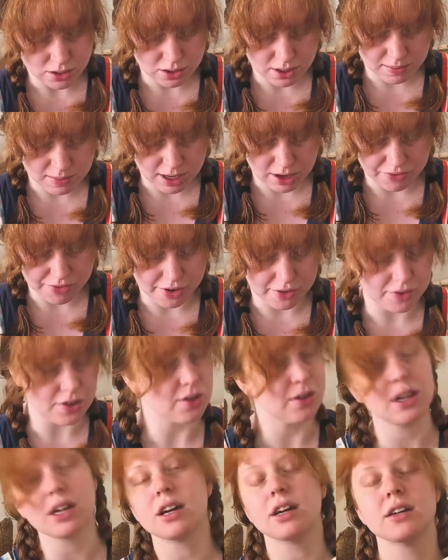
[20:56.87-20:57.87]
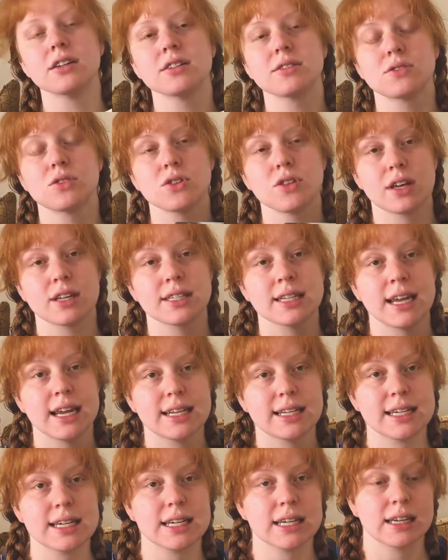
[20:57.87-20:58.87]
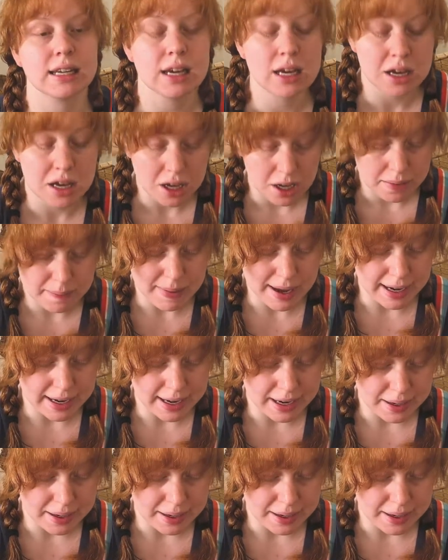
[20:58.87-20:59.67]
only been out for a few years, 2018. But